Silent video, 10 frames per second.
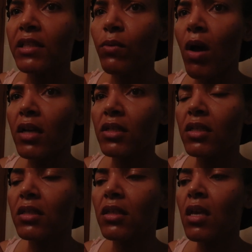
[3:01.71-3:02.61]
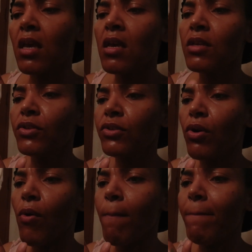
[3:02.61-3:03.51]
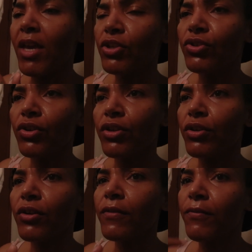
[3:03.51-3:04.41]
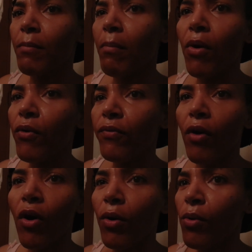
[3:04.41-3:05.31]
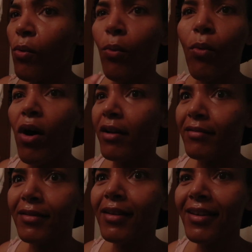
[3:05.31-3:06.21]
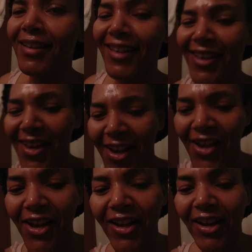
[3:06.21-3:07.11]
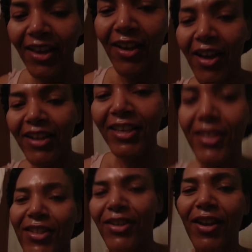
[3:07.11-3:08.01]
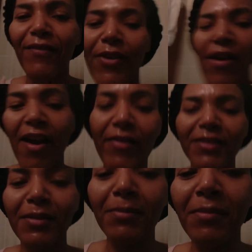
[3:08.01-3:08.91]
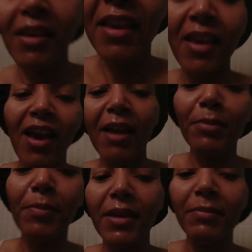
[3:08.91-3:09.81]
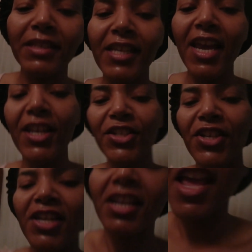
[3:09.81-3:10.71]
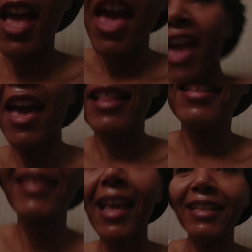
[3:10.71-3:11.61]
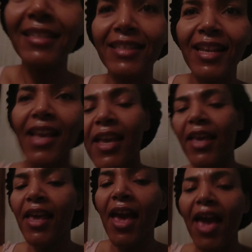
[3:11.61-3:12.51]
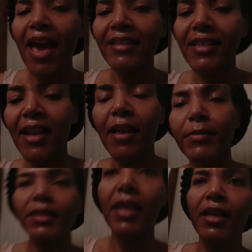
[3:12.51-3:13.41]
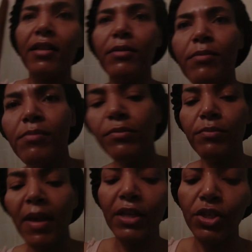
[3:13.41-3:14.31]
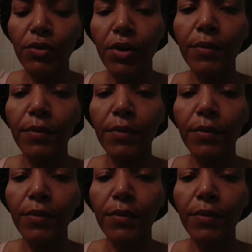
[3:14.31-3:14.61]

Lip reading: washes, so make sure to look for both or one. Glycolic is good if you have some hyperpigmentation, and salicylic acid helps to kill bacteria.